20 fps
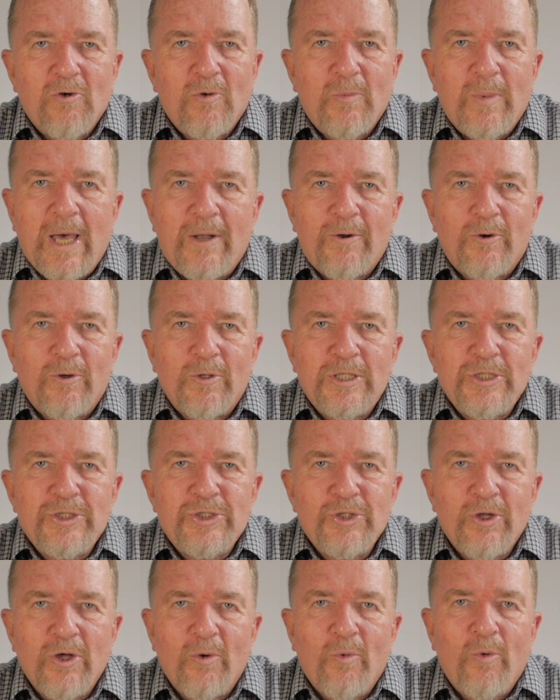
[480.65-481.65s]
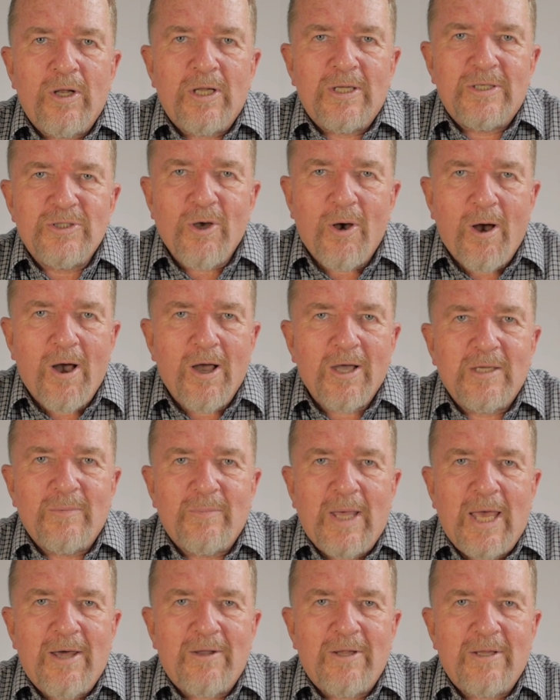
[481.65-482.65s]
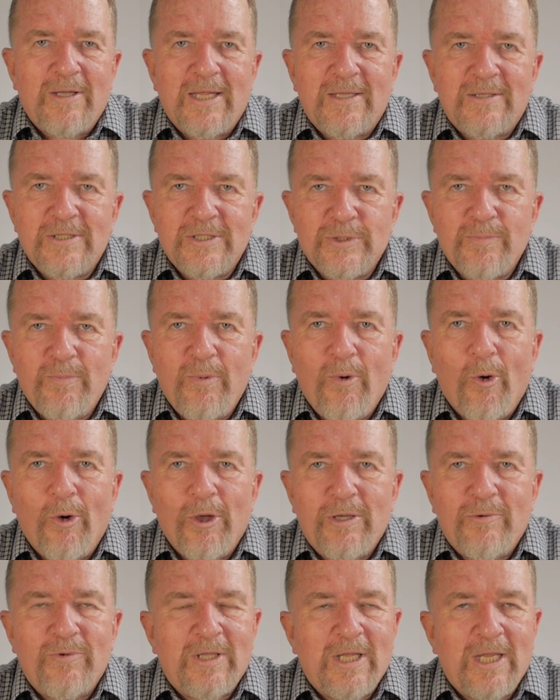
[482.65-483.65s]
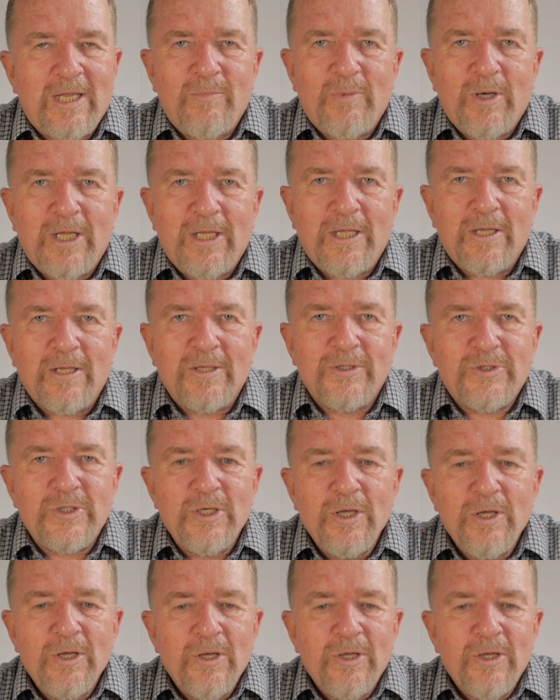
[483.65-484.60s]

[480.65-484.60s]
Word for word: about, or at least you don't want to talk about it at this point with anybody else.